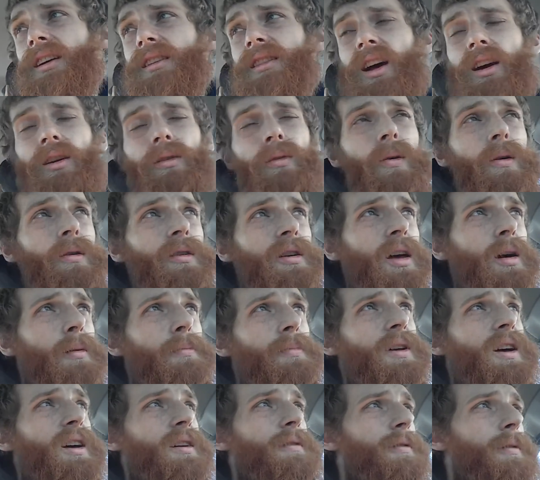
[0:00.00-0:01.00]
not growing
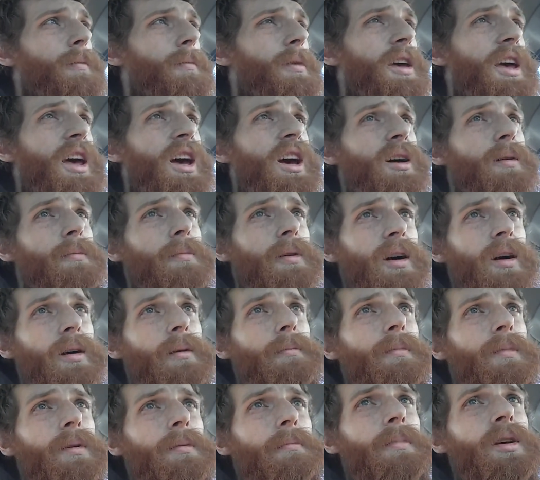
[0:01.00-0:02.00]
up, from a kid.
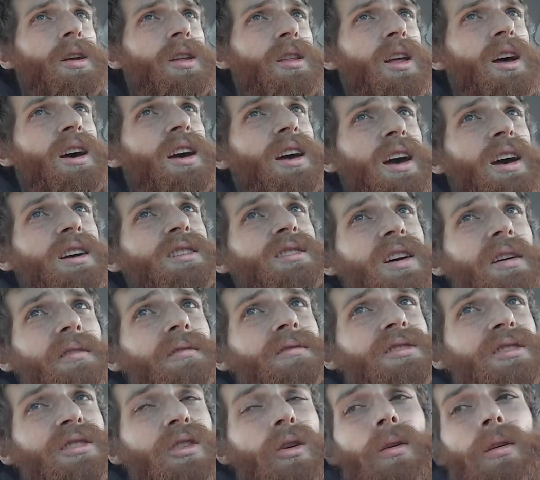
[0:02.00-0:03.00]
But, I mean, as I
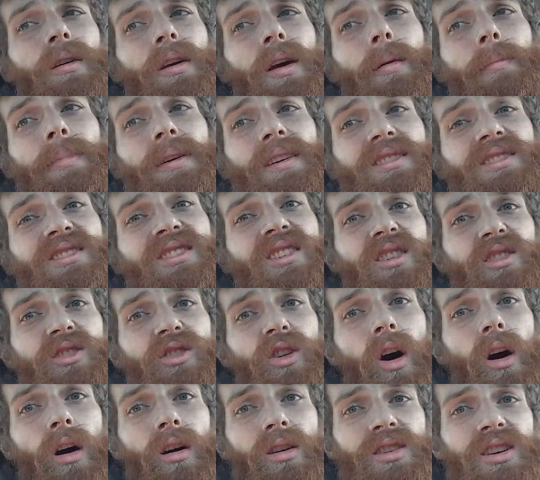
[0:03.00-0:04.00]
was growing up as an
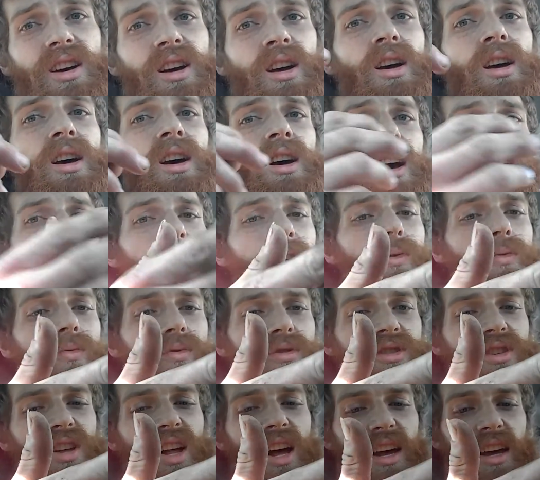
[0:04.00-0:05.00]
adult. And
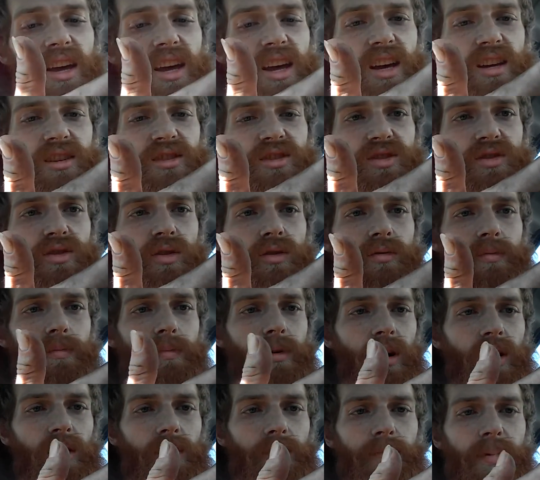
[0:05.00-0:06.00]
used, kids'
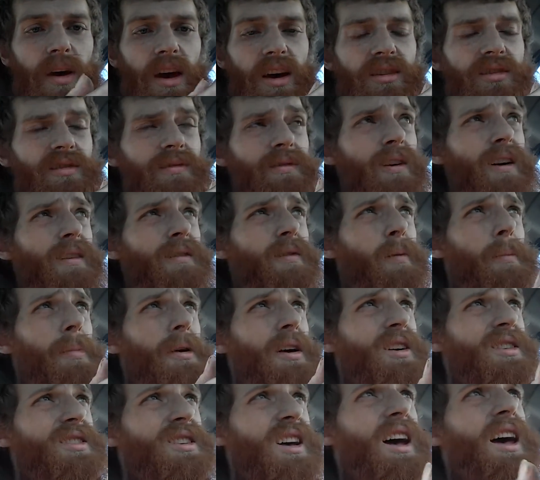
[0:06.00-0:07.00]
toothpaste forever.
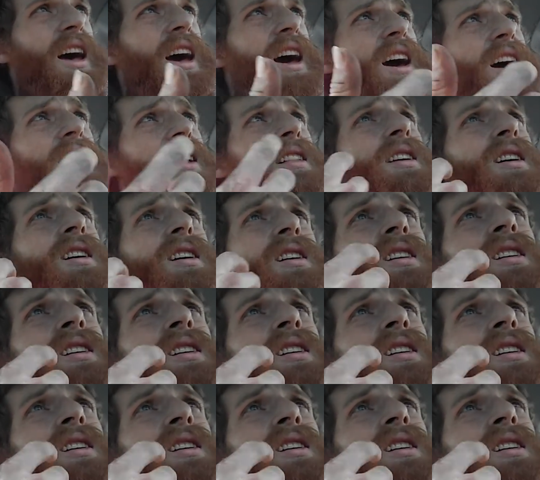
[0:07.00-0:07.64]
Because I had,